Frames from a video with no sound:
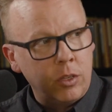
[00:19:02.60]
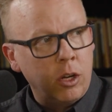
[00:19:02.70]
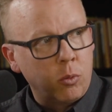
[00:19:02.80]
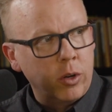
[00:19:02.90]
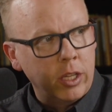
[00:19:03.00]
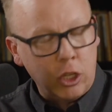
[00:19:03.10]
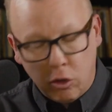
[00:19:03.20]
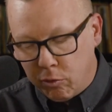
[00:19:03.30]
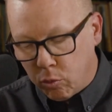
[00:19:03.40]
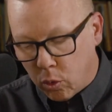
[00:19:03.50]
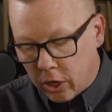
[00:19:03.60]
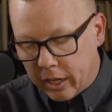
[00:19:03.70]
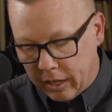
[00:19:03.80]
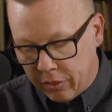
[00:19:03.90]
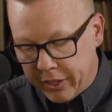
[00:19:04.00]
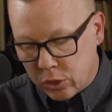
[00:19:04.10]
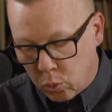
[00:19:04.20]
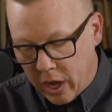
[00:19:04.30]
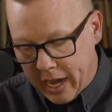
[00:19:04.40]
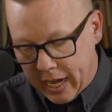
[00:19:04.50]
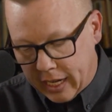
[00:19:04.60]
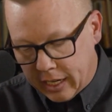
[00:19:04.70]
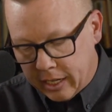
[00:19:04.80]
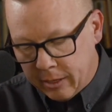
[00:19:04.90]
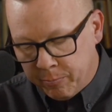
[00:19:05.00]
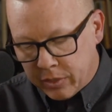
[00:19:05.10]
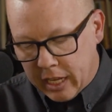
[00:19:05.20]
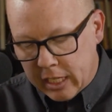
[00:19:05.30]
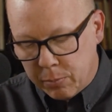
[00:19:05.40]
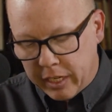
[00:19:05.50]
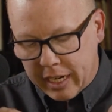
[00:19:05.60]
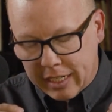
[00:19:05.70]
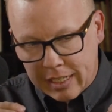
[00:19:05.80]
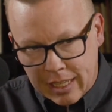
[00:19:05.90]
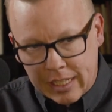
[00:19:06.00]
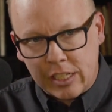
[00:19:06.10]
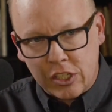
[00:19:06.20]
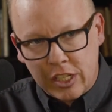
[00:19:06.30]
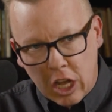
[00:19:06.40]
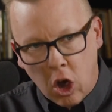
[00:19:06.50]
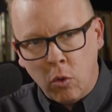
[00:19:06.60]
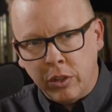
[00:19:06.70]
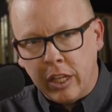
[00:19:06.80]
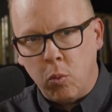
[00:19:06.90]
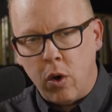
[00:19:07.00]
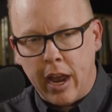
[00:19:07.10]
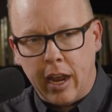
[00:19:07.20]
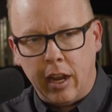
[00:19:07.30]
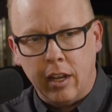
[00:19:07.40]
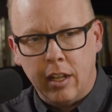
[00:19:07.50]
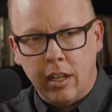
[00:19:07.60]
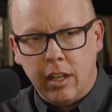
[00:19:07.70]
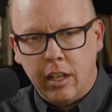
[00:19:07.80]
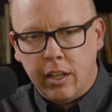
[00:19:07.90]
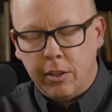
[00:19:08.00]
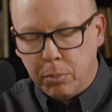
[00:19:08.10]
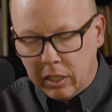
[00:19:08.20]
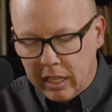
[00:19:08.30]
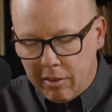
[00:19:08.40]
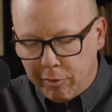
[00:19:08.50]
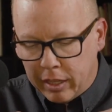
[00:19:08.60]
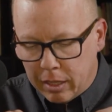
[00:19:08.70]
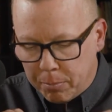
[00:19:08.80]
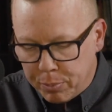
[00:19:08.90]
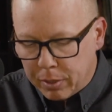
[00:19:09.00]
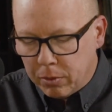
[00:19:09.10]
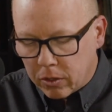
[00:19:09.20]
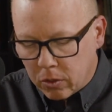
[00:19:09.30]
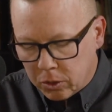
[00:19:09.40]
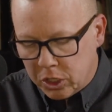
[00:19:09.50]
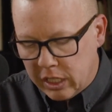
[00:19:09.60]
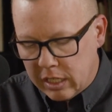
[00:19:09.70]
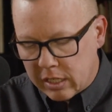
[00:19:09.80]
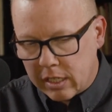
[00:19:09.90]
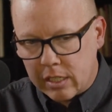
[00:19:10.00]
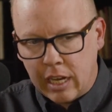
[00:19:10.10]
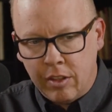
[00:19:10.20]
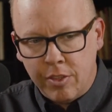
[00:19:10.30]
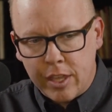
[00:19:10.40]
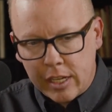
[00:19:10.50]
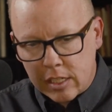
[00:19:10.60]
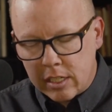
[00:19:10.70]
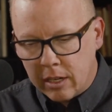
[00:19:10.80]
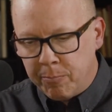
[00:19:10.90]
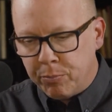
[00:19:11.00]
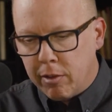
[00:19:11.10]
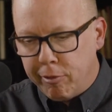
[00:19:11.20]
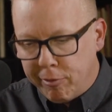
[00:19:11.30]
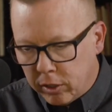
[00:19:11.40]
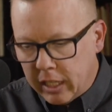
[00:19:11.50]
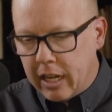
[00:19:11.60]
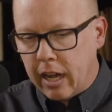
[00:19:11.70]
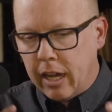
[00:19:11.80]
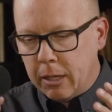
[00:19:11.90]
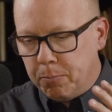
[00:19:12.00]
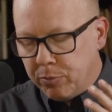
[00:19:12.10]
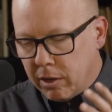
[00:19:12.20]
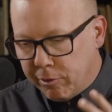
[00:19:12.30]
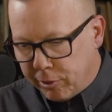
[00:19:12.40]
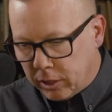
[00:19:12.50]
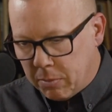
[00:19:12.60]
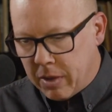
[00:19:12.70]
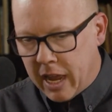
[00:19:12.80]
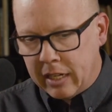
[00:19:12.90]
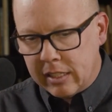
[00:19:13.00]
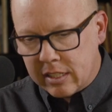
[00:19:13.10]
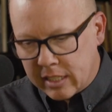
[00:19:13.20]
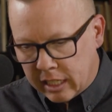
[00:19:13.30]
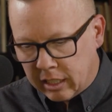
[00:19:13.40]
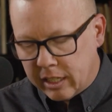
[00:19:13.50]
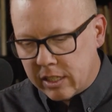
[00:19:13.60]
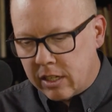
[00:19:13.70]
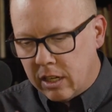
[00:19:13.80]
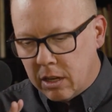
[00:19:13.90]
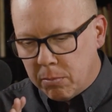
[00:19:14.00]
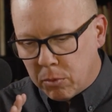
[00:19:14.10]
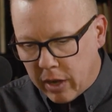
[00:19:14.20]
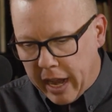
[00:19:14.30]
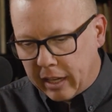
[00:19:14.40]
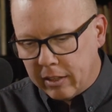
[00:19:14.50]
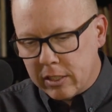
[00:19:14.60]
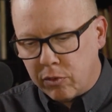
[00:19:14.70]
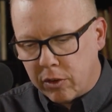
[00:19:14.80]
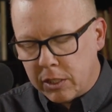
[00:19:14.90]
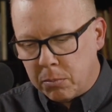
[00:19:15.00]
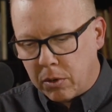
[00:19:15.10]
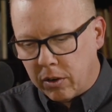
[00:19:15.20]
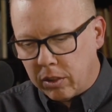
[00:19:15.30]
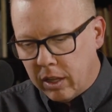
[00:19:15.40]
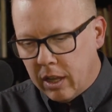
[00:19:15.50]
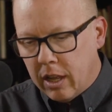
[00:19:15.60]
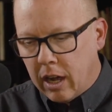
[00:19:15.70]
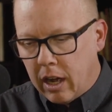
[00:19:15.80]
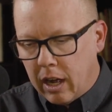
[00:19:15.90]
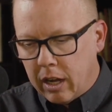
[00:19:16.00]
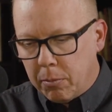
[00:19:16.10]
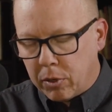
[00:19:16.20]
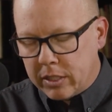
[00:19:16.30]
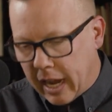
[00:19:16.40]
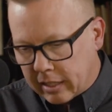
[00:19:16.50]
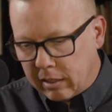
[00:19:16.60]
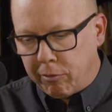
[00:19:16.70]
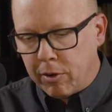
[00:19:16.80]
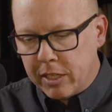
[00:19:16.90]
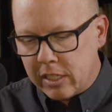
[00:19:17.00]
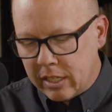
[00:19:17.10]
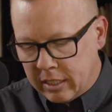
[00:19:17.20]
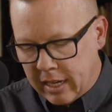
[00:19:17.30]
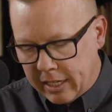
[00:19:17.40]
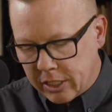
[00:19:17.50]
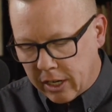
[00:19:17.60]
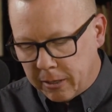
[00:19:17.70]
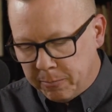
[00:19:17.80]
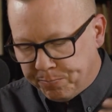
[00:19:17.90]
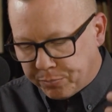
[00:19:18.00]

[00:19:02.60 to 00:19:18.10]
you know really you've worded it this way is because this is the only way belief in the biblical Jesus, in this fully God, fully man, sinless, miraculous virgin birth, uh, protected from a sin nature,